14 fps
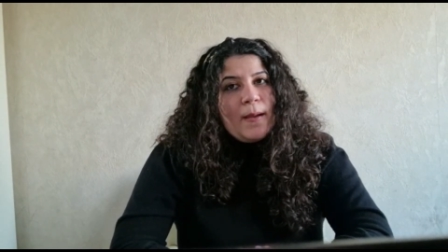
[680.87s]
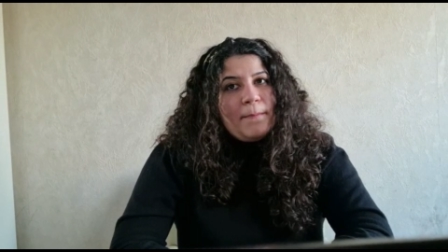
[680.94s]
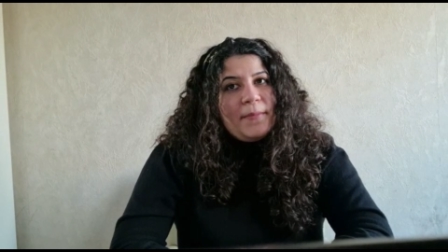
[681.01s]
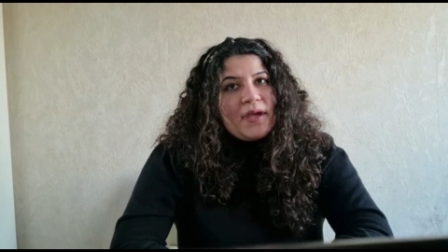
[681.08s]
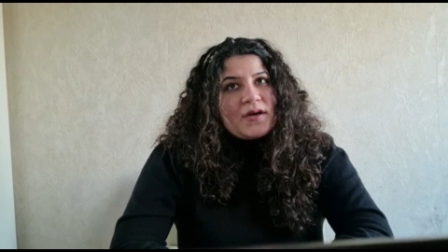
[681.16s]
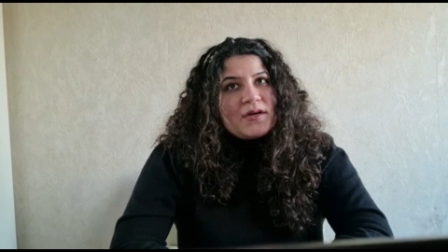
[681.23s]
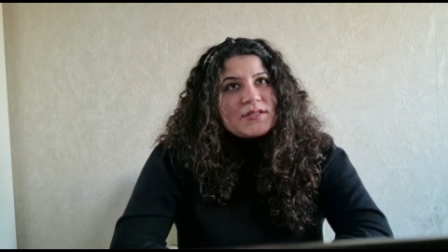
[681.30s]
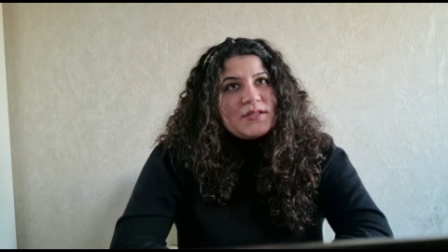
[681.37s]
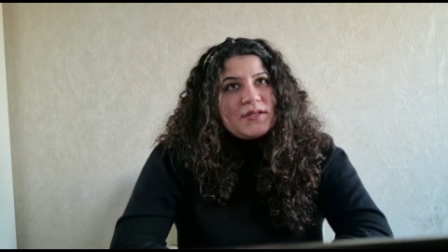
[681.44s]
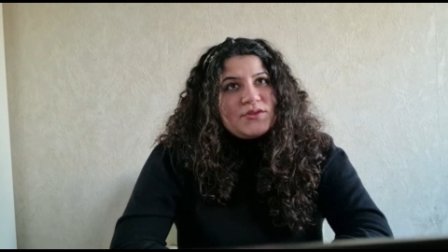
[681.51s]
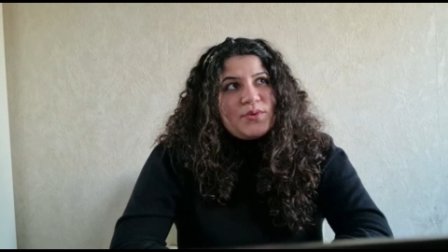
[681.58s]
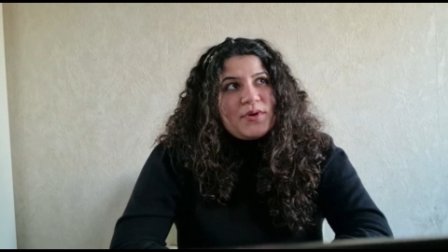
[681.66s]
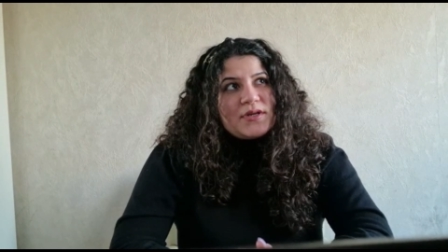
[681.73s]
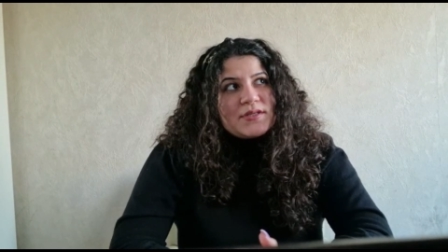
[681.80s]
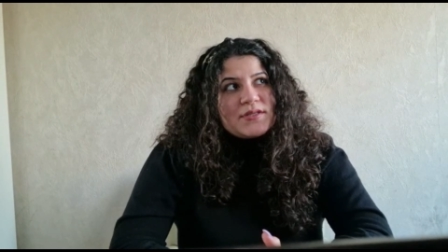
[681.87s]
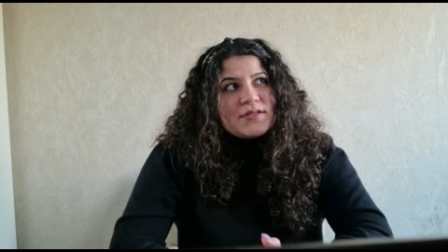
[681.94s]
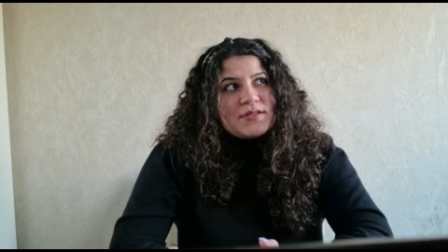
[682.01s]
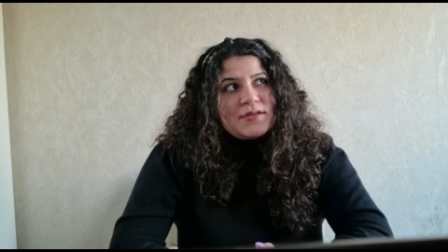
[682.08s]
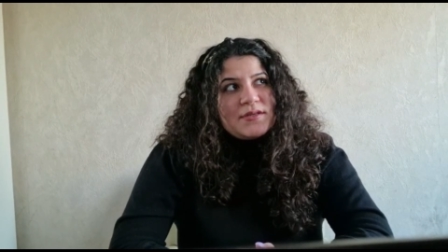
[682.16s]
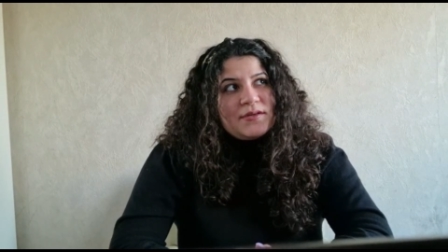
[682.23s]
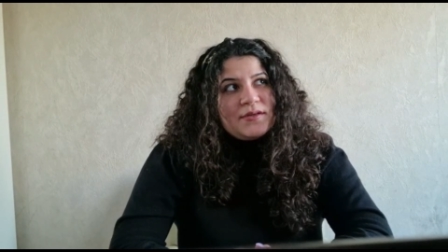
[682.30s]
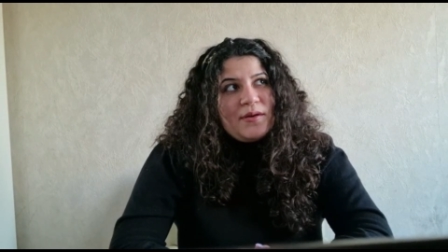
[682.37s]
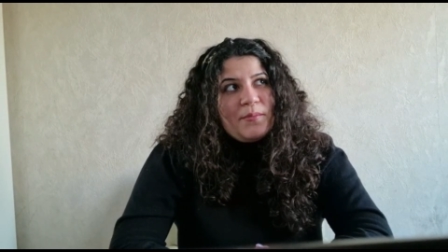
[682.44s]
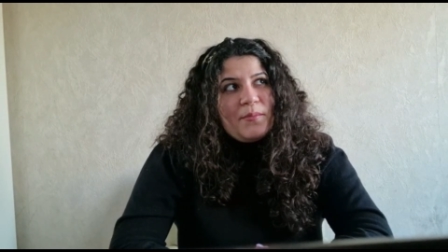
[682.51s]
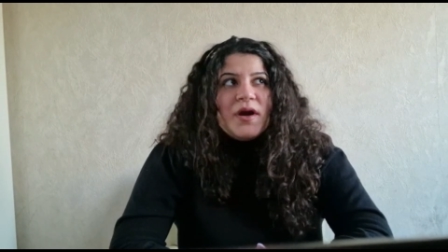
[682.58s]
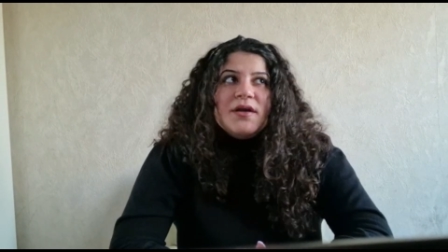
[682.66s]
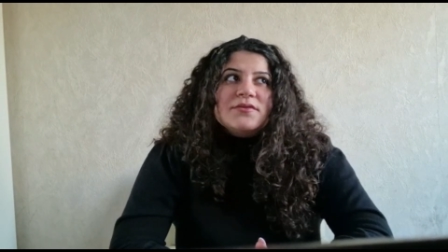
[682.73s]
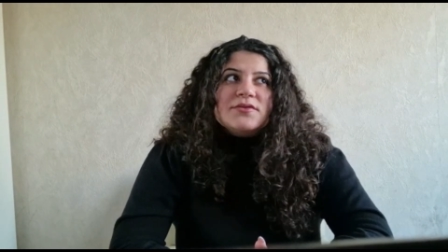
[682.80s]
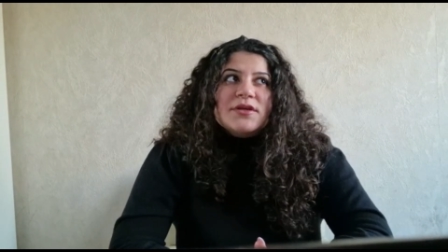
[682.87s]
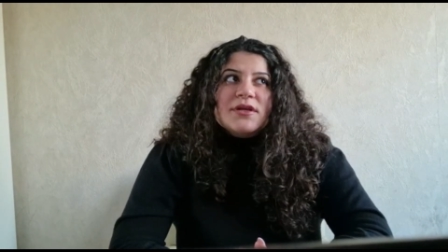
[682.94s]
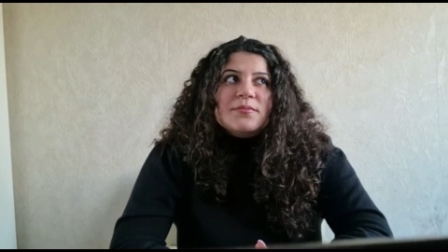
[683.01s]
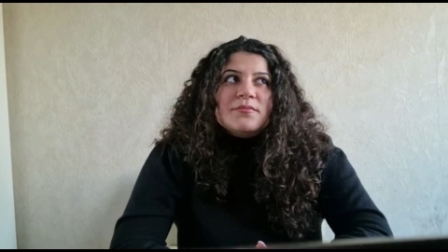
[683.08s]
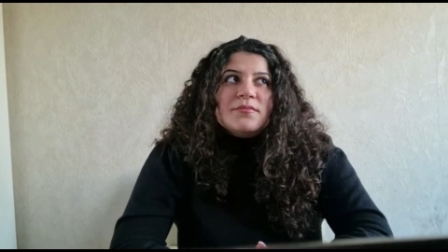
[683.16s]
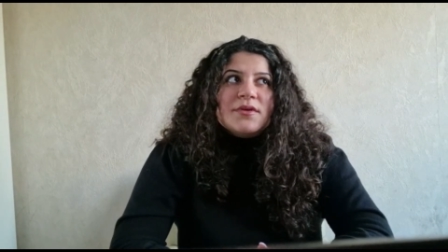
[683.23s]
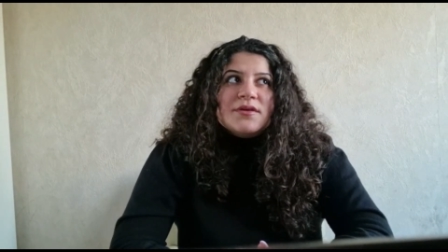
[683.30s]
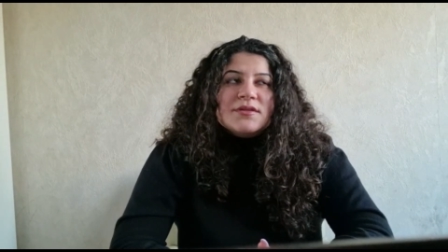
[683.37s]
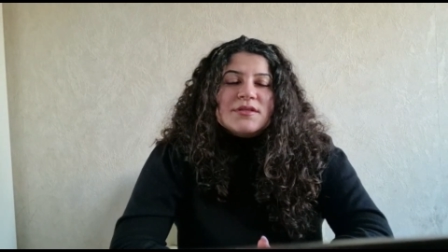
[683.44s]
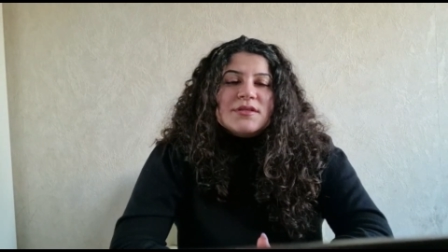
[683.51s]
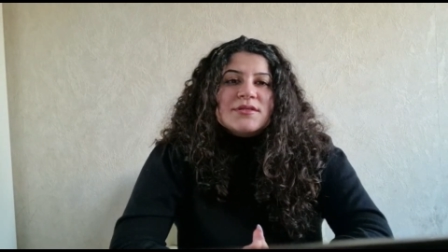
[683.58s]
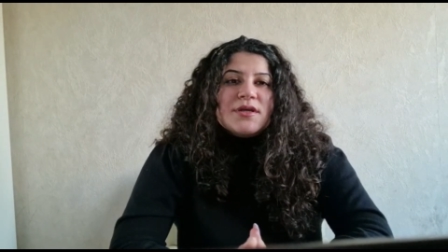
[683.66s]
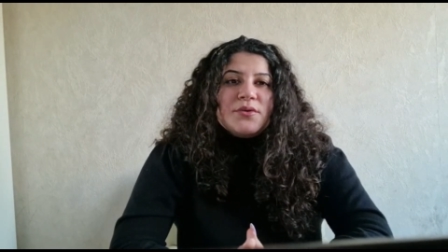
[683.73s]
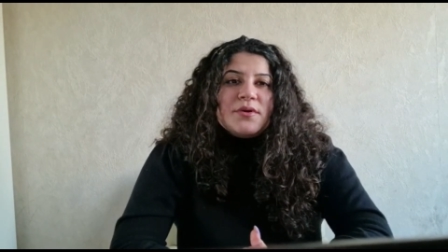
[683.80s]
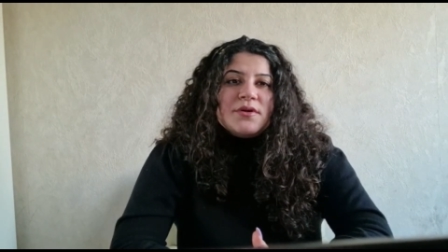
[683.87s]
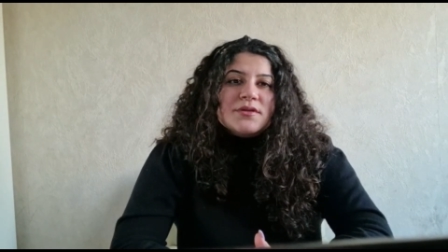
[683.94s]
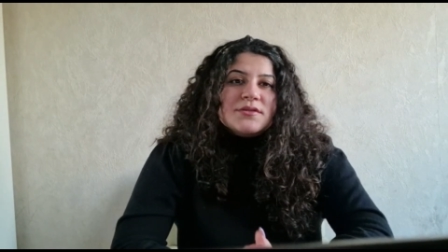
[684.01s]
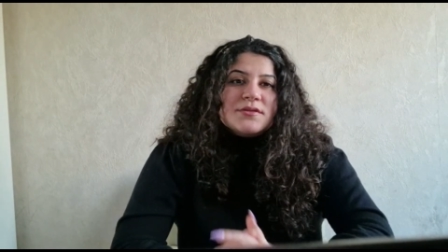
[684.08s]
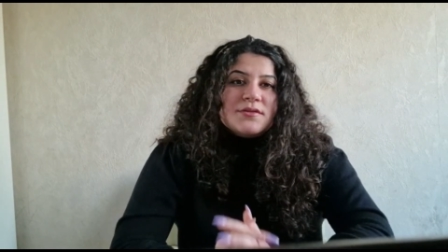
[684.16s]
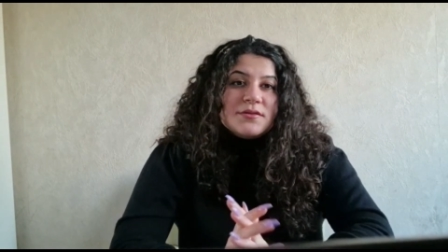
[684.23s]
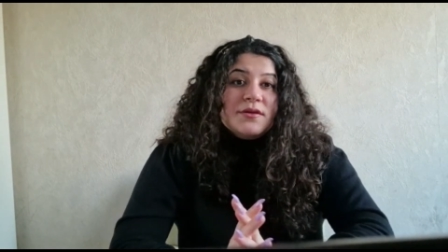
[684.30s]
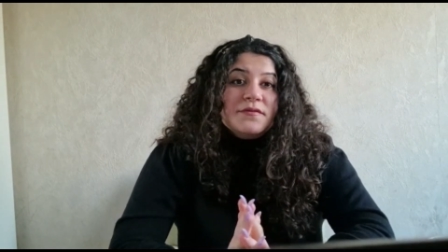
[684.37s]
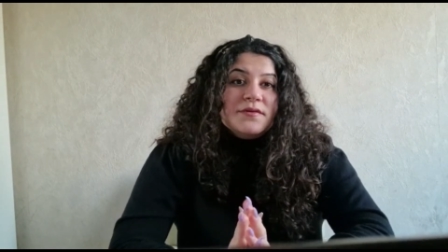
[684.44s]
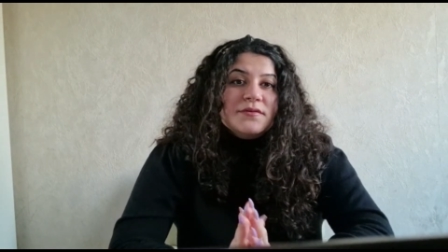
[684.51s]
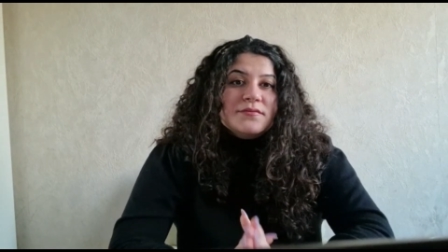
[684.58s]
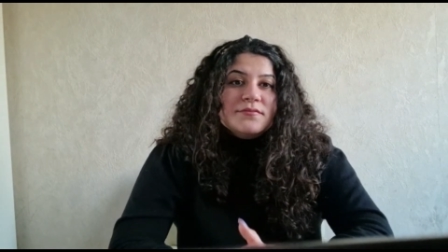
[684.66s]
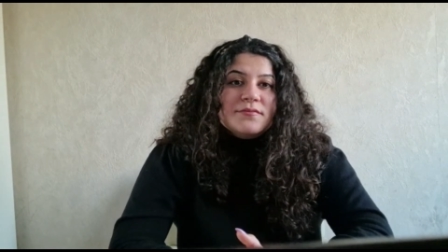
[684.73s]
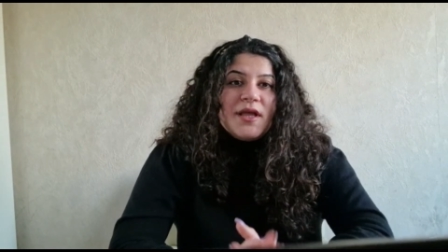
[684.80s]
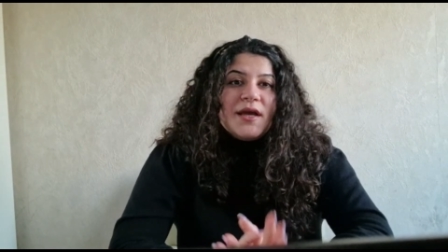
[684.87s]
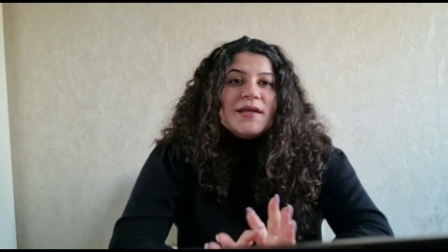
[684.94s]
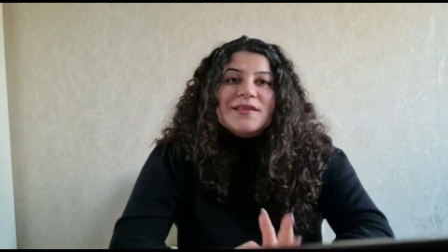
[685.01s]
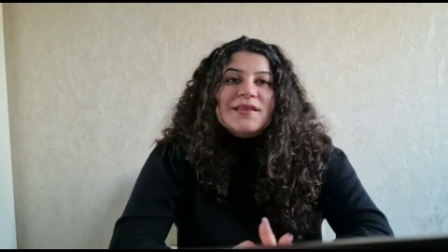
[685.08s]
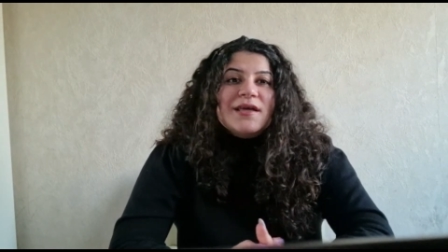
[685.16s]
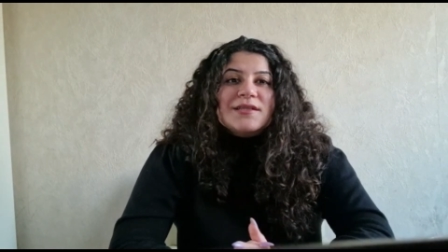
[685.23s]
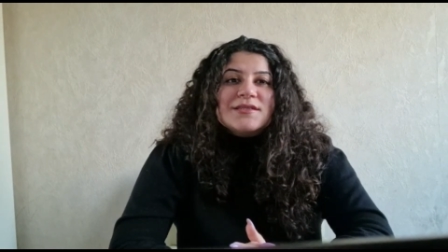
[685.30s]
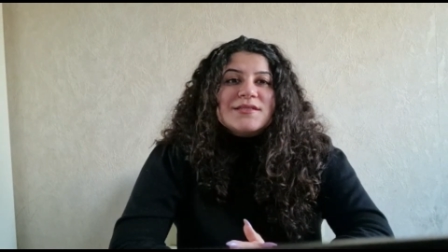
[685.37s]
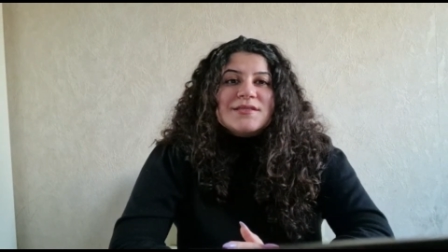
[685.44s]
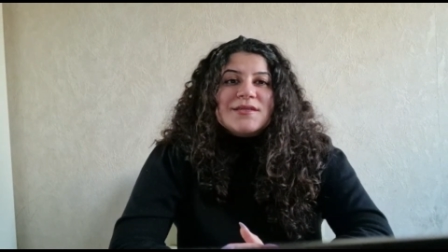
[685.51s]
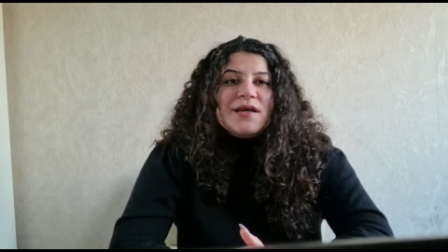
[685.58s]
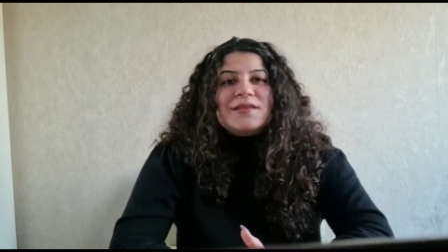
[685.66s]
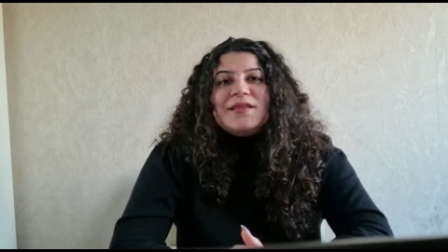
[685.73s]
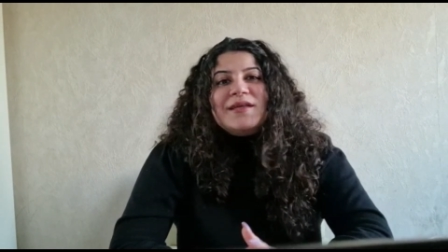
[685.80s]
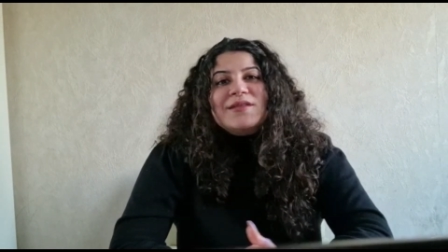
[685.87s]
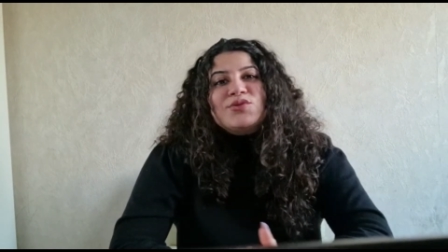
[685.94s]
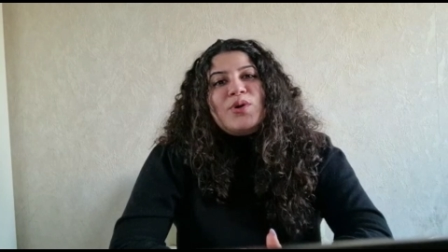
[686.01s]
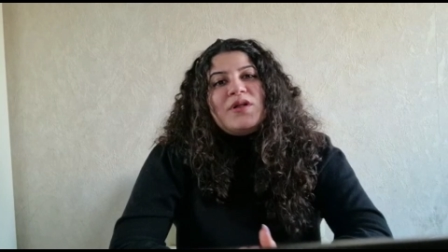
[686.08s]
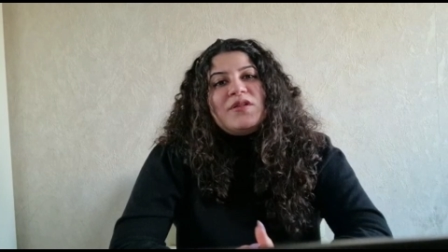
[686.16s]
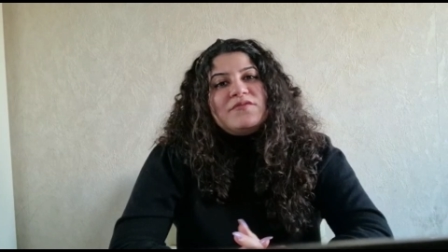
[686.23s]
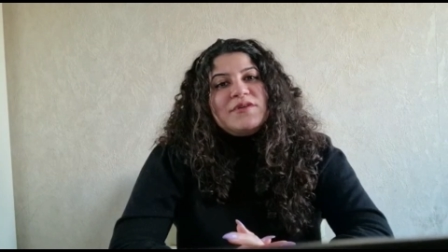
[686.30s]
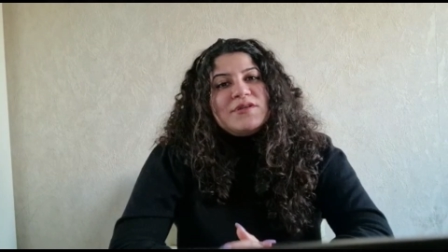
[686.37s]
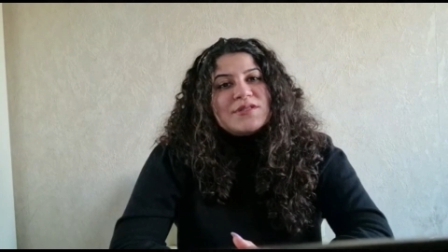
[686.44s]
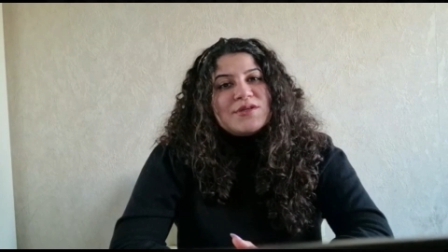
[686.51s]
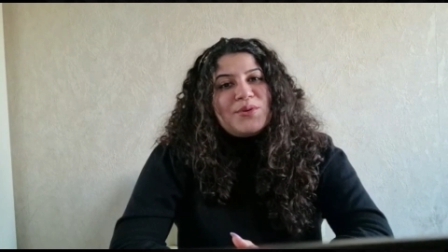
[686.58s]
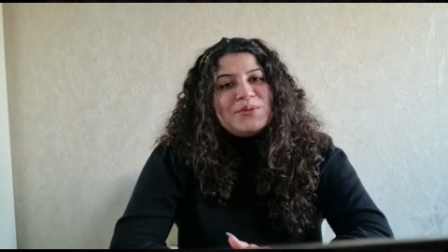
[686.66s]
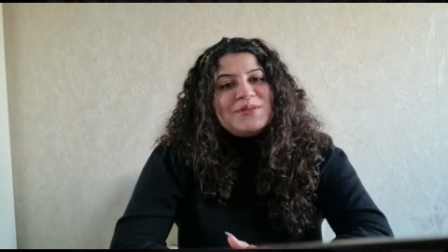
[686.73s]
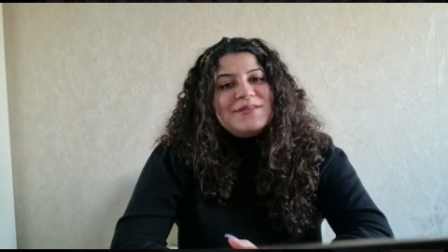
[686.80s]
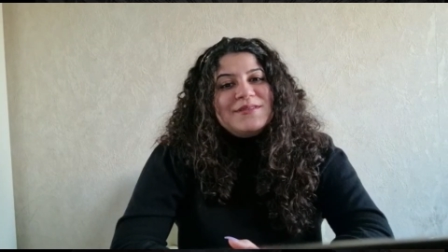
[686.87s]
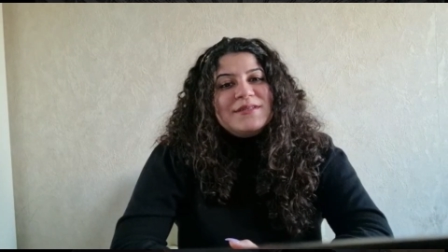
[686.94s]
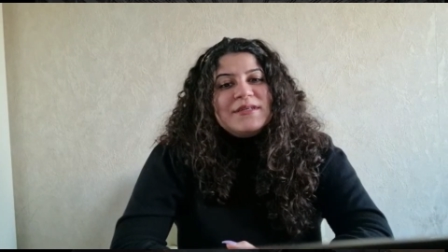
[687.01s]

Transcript: because that was my dream since I was even like that's 10, 12 years old.